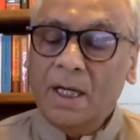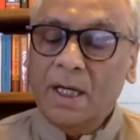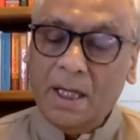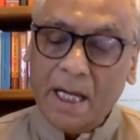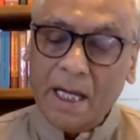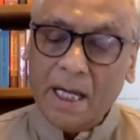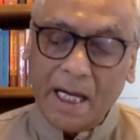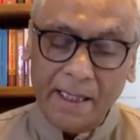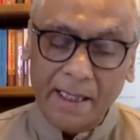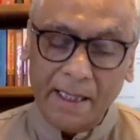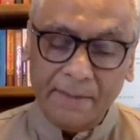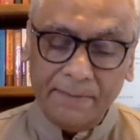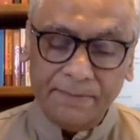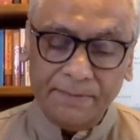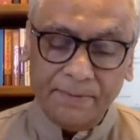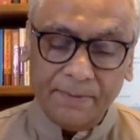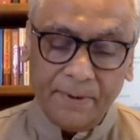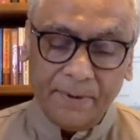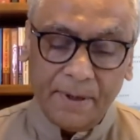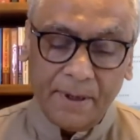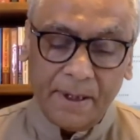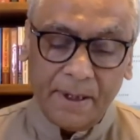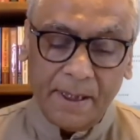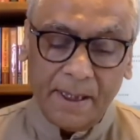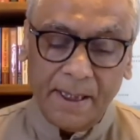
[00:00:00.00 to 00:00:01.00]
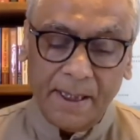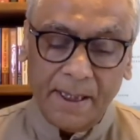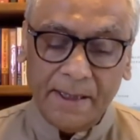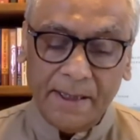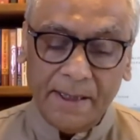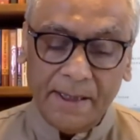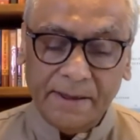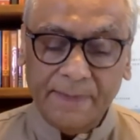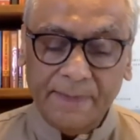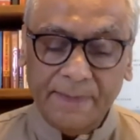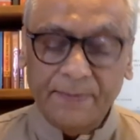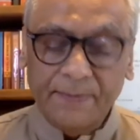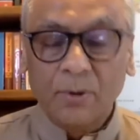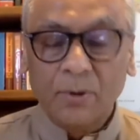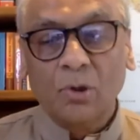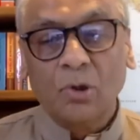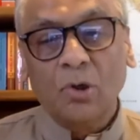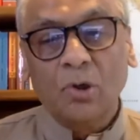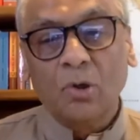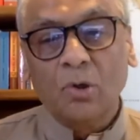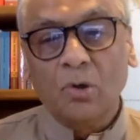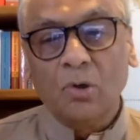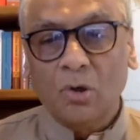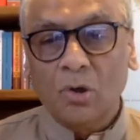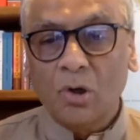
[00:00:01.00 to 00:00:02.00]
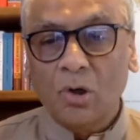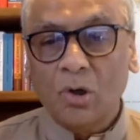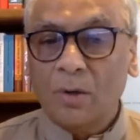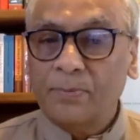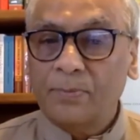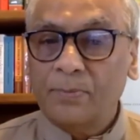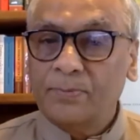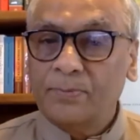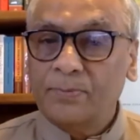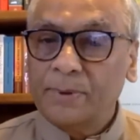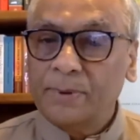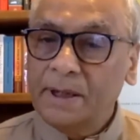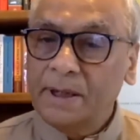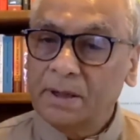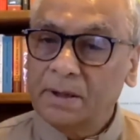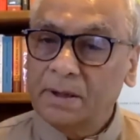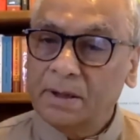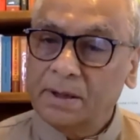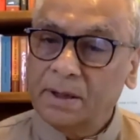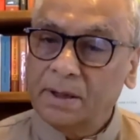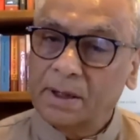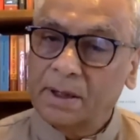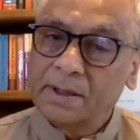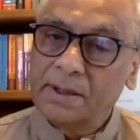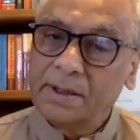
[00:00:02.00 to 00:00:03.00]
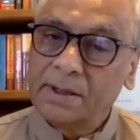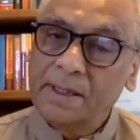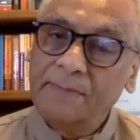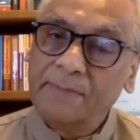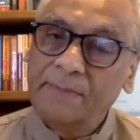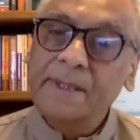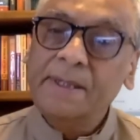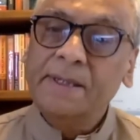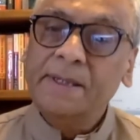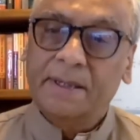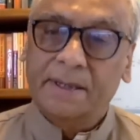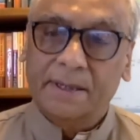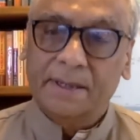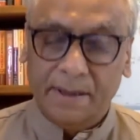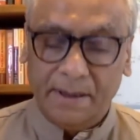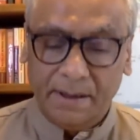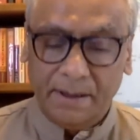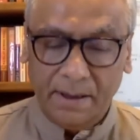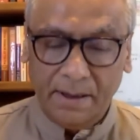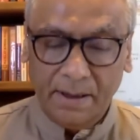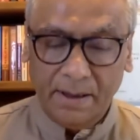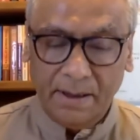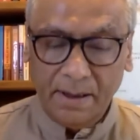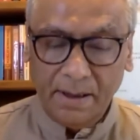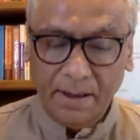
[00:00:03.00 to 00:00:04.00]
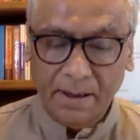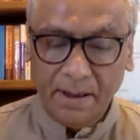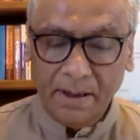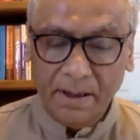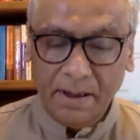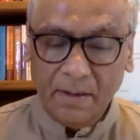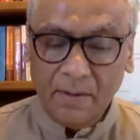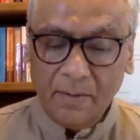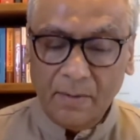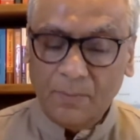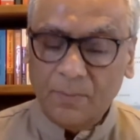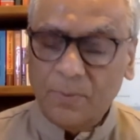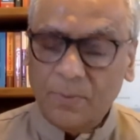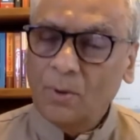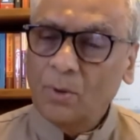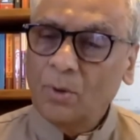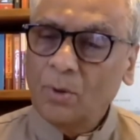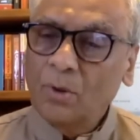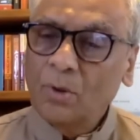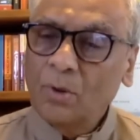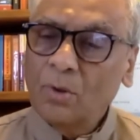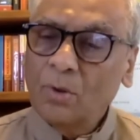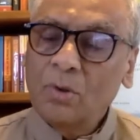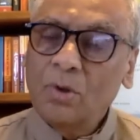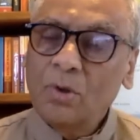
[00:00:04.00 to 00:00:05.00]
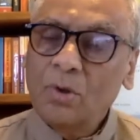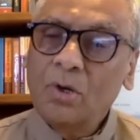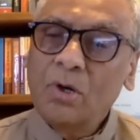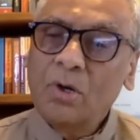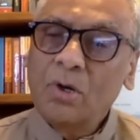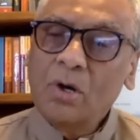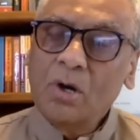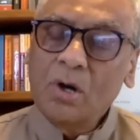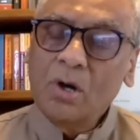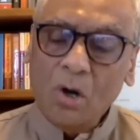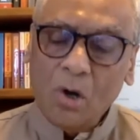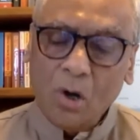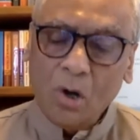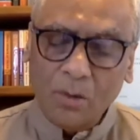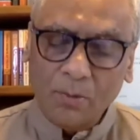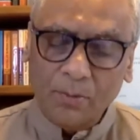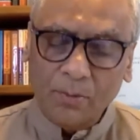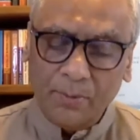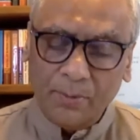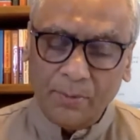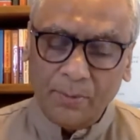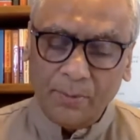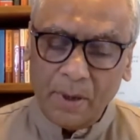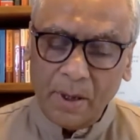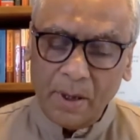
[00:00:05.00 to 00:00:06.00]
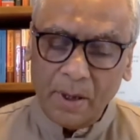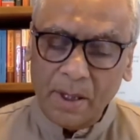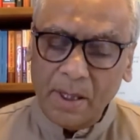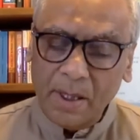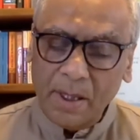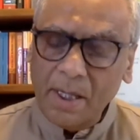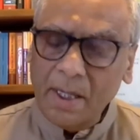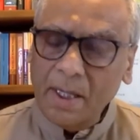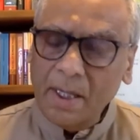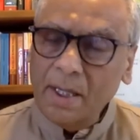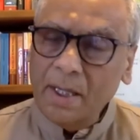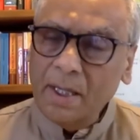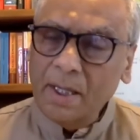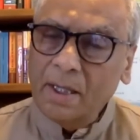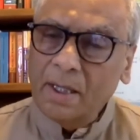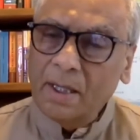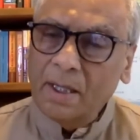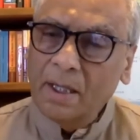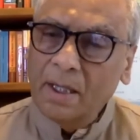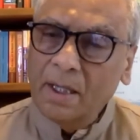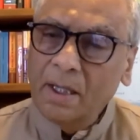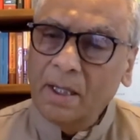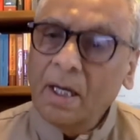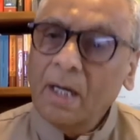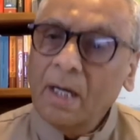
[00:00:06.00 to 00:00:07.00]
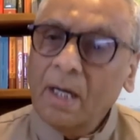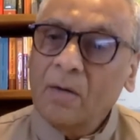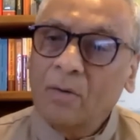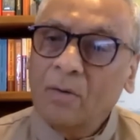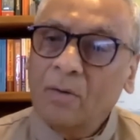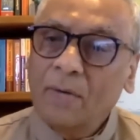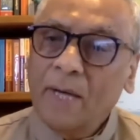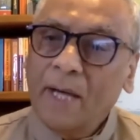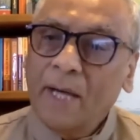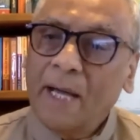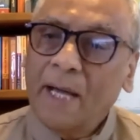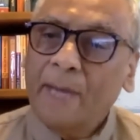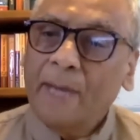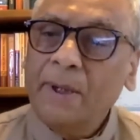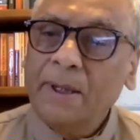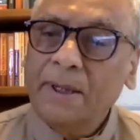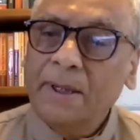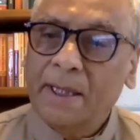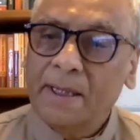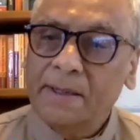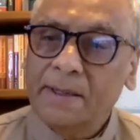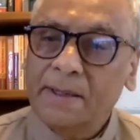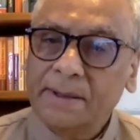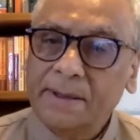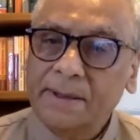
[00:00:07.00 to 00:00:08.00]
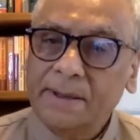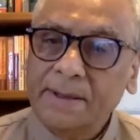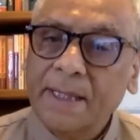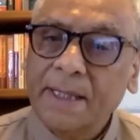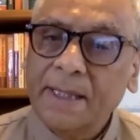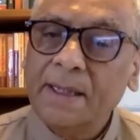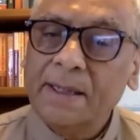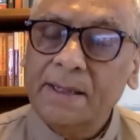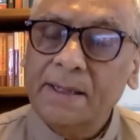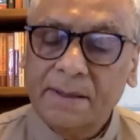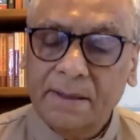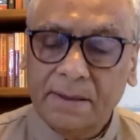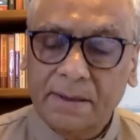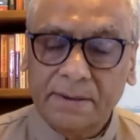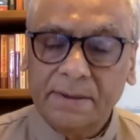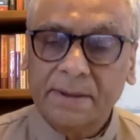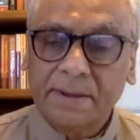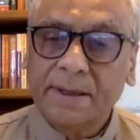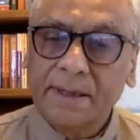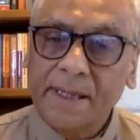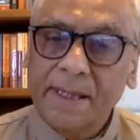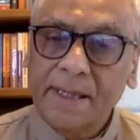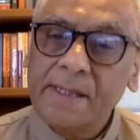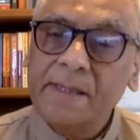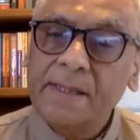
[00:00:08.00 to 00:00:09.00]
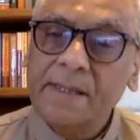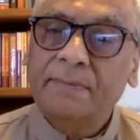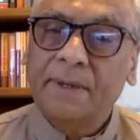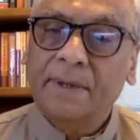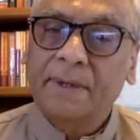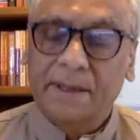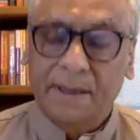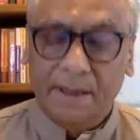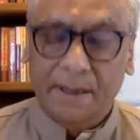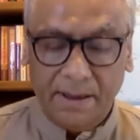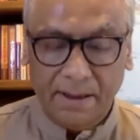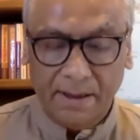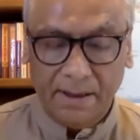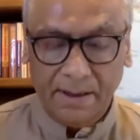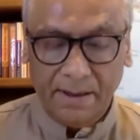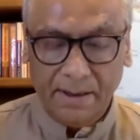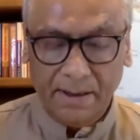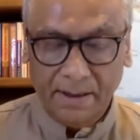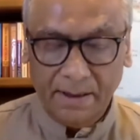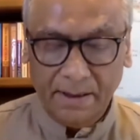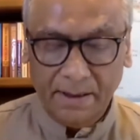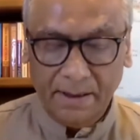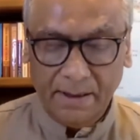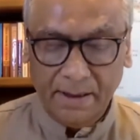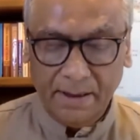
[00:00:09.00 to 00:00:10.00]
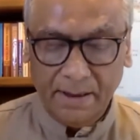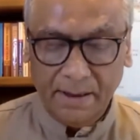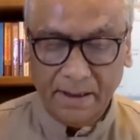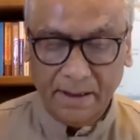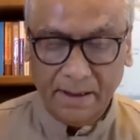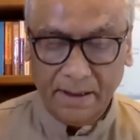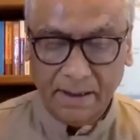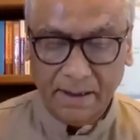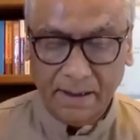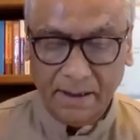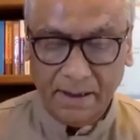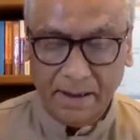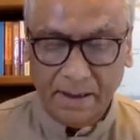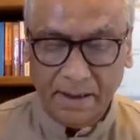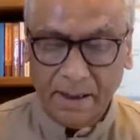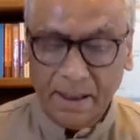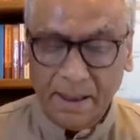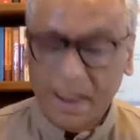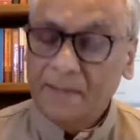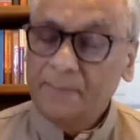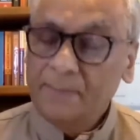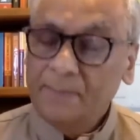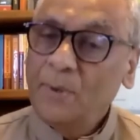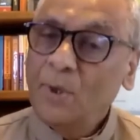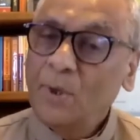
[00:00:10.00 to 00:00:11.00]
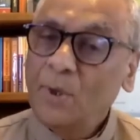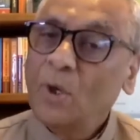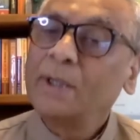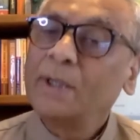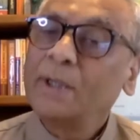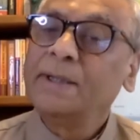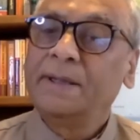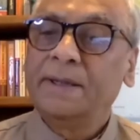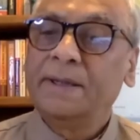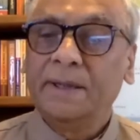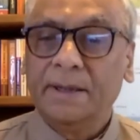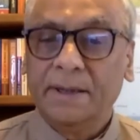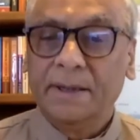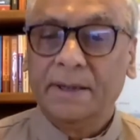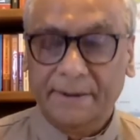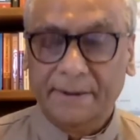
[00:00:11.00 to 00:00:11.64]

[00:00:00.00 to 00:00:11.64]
Life is the flow of uh, divinity, flow of uh, love, happiness, intelligence, creativity, and purity.